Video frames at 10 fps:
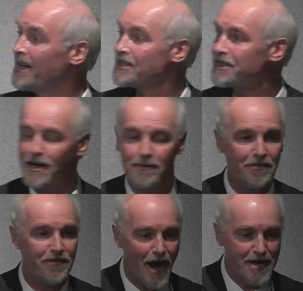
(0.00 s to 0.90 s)
so
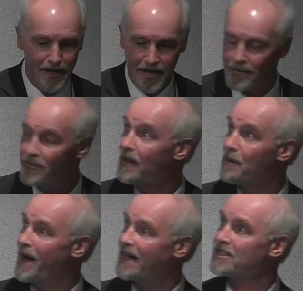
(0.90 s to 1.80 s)
finally,
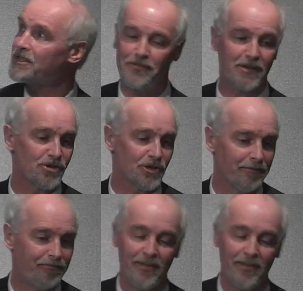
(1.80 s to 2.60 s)
back to the future.